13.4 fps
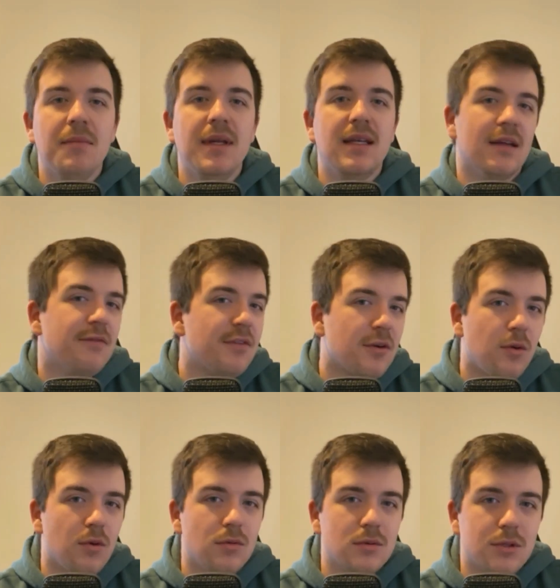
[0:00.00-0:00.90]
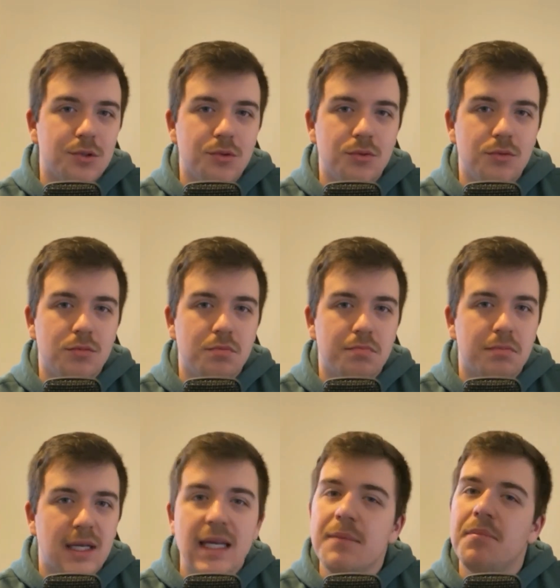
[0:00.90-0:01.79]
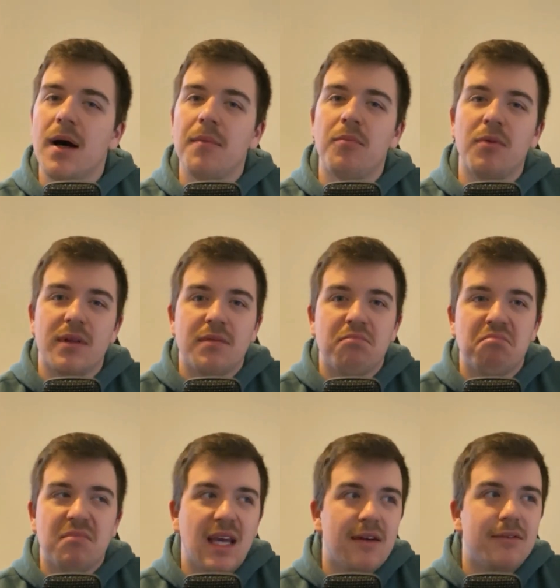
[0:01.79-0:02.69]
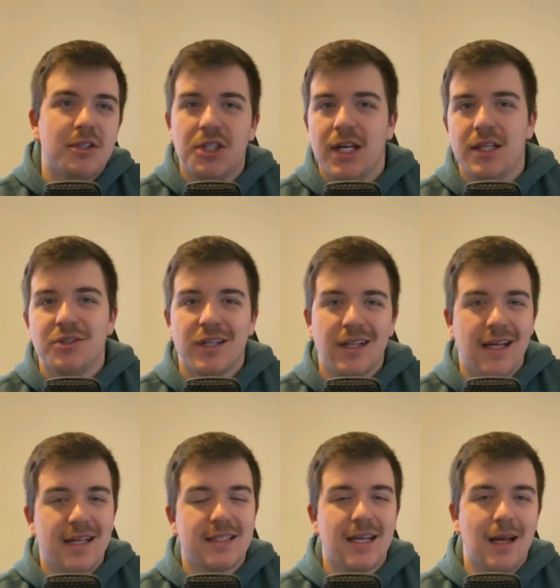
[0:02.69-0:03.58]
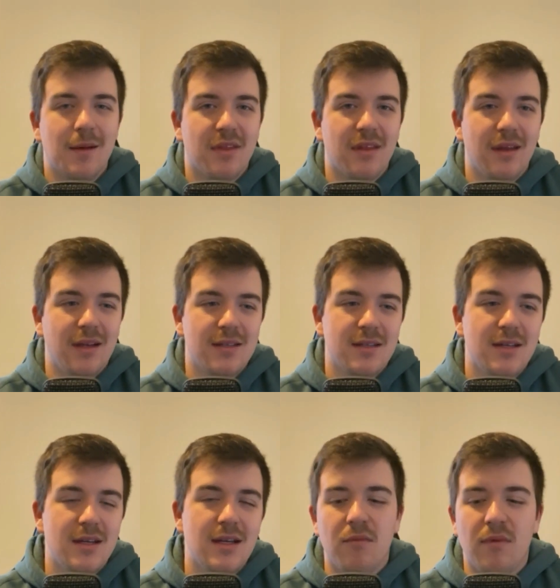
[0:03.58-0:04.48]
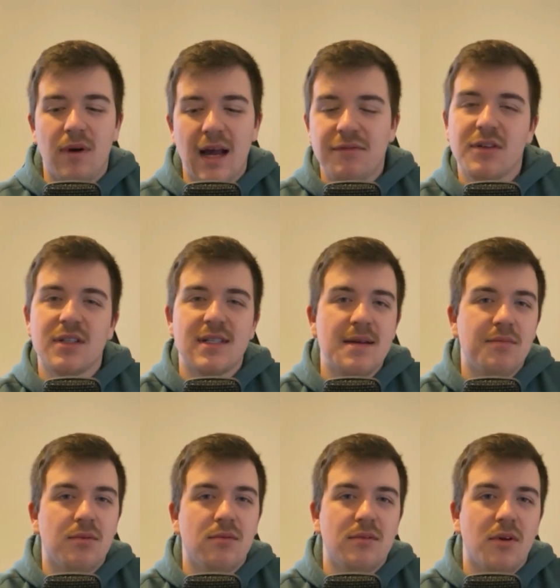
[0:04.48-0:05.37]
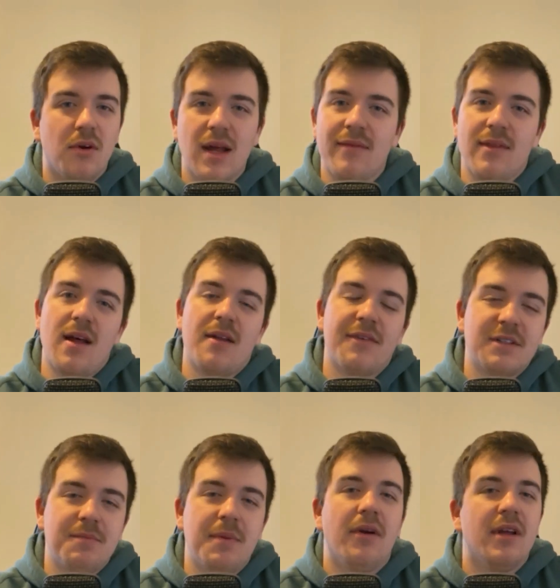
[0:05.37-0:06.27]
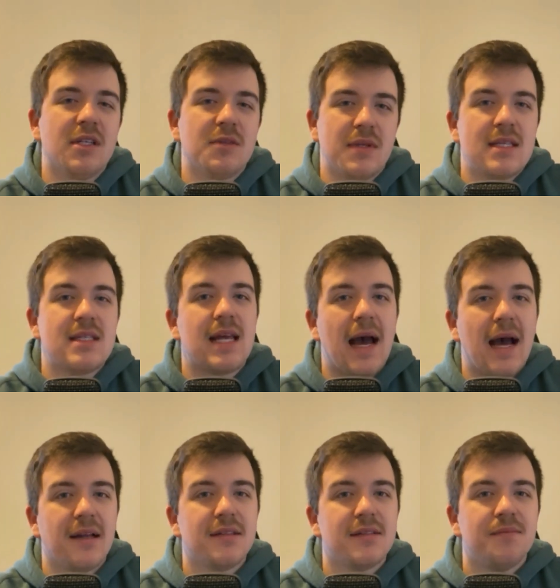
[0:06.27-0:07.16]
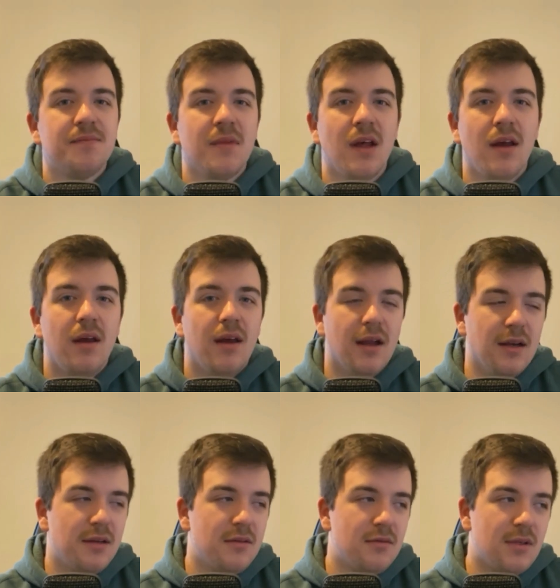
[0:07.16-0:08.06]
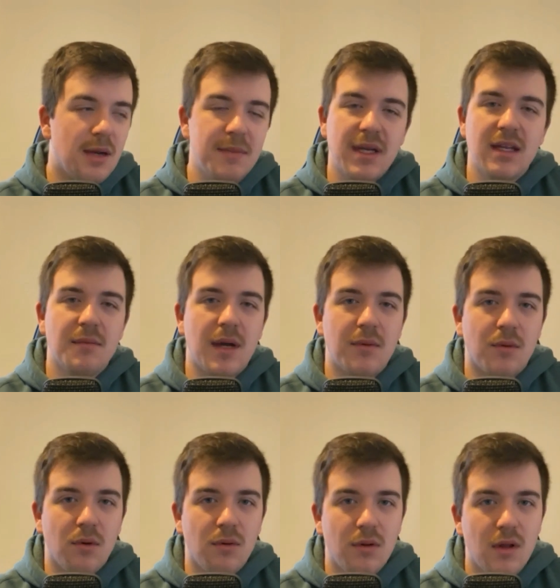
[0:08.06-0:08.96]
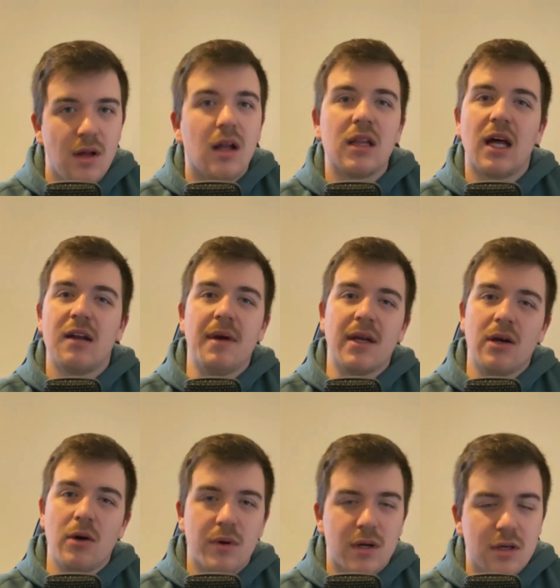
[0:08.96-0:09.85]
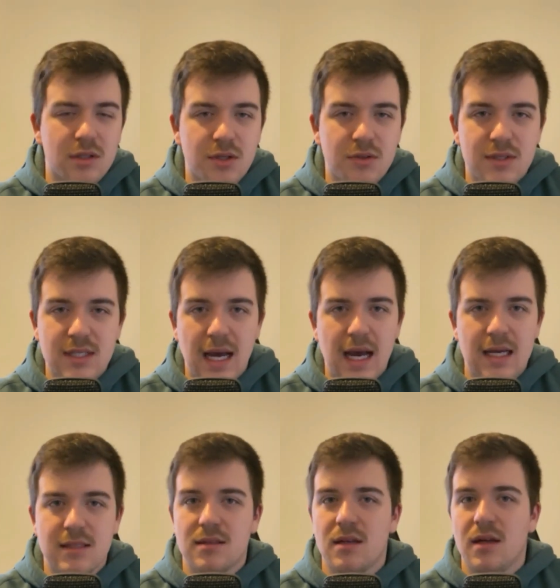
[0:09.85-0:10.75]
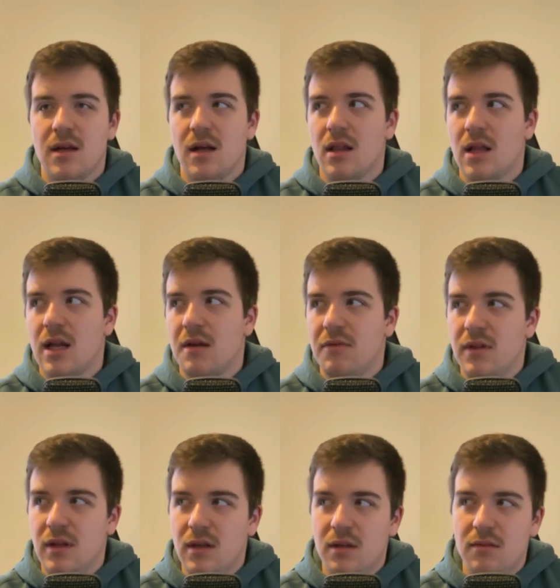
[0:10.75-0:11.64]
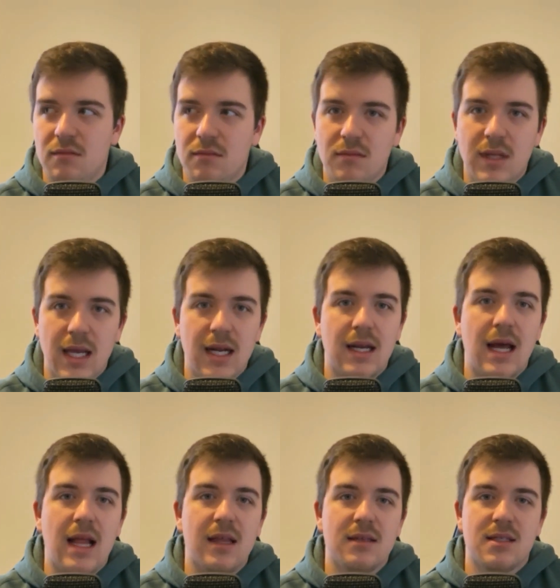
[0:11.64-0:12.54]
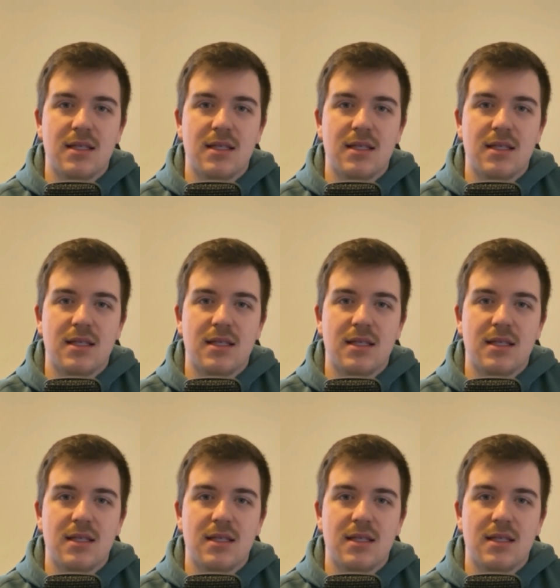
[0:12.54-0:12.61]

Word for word: difficult to keep up with the ever changing landscape of things. I, for example, don't have a lot of experience with SAS. And coming into my role, a lot of my coworkers use SAS. a lot of the data analysis